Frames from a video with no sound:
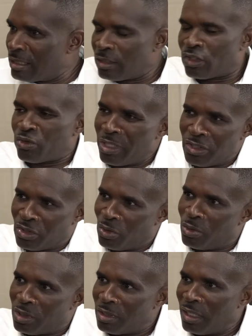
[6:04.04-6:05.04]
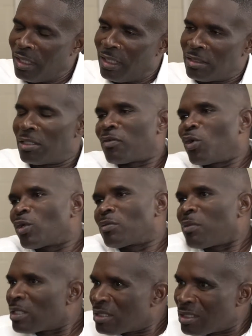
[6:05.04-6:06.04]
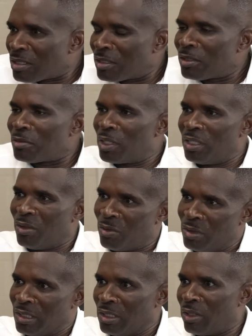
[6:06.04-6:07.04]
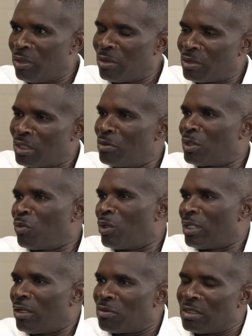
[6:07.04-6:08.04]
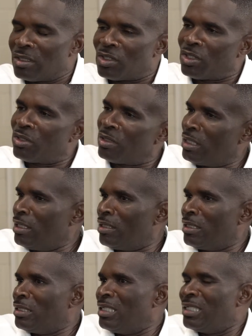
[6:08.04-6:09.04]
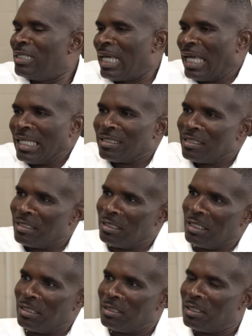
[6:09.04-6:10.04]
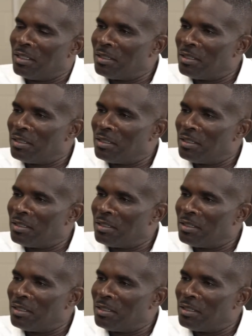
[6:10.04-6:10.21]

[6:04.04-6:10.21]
straight shooter. And then, of course, my sister, being the only girl, she was the one that was the cheerleader and did dancing. And,